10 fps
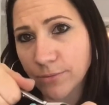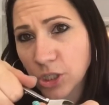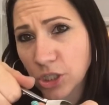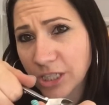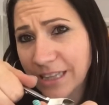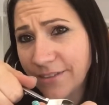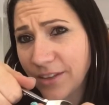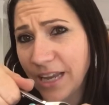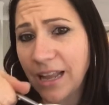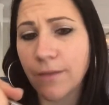So you're just
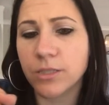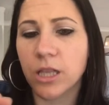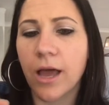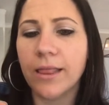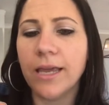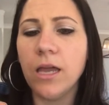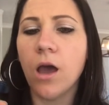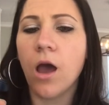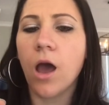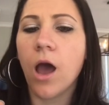lifting it up slightly,
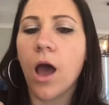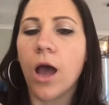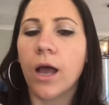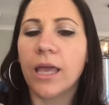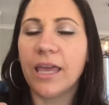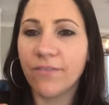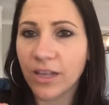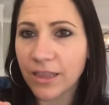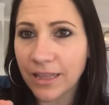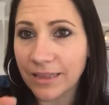give it
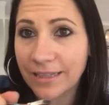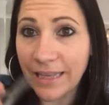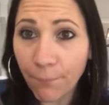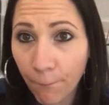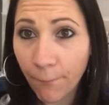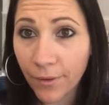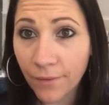a little nip,